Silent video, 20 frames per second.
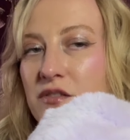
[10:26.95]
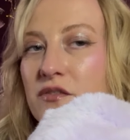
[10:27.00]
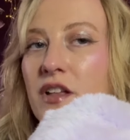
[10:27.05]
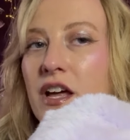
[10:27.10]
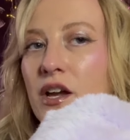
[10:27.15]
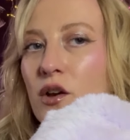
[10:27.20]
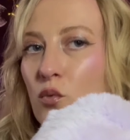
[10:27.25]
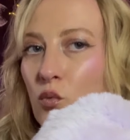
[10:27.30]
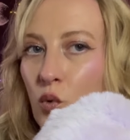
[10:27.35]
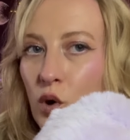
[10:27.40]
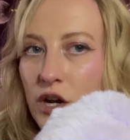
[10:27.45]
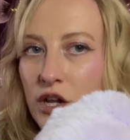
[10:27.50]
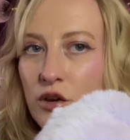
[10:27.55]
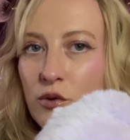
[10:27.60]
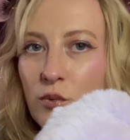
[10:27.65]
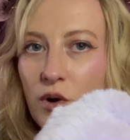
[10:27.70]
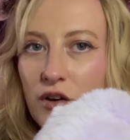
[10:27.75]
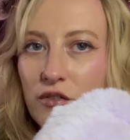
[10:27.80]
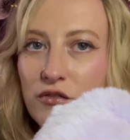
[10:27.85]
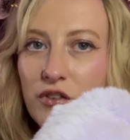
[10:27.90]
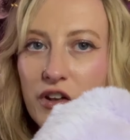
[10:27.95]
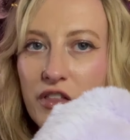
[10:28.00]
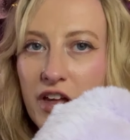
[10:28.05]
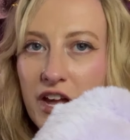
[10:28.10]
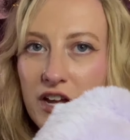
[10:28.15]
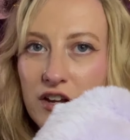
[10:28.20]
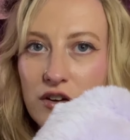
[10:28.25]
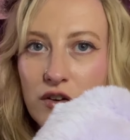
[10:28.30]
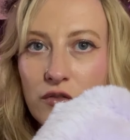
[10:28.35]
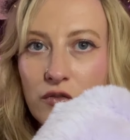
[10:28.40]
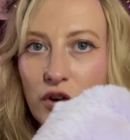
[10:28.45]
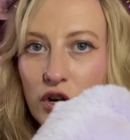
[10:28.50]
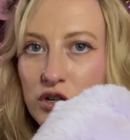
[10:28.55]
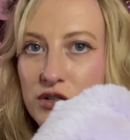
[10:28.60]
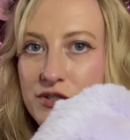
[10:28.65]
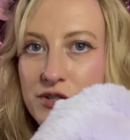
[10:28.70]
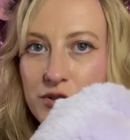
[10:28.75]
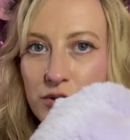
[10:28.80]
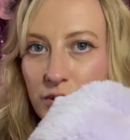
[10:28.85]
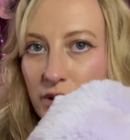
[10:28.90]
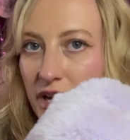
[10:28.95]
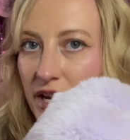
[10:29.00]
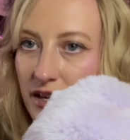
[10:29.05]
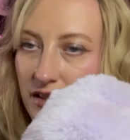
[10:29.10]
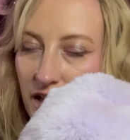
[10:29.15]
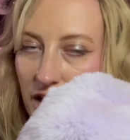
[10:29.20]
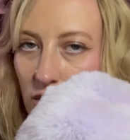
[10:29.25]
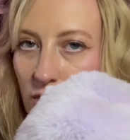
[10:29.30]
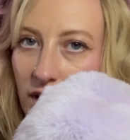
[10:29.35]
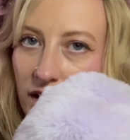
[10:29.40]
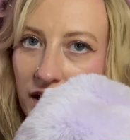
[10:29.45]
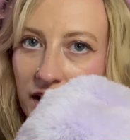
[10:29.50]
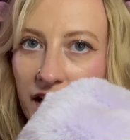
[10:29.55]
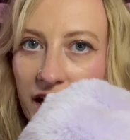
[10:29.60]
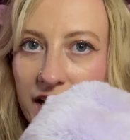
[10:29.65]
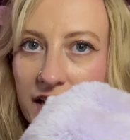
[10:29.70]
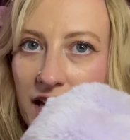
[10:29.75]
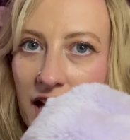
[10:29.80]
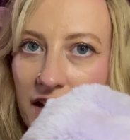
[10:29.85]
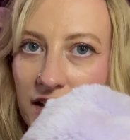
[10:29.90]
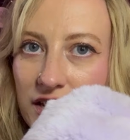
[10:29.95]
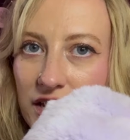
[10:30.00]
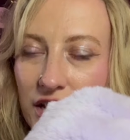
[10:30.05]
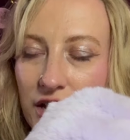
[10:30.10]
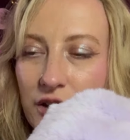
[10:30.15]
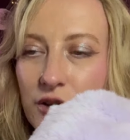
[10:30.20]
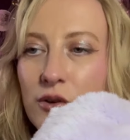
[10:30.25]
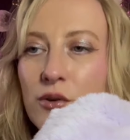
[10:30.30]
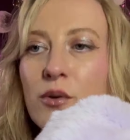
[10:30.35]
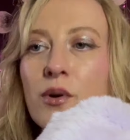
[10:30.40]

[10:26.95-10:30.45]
like, what do you want for the anniversary? Like, what can I get you?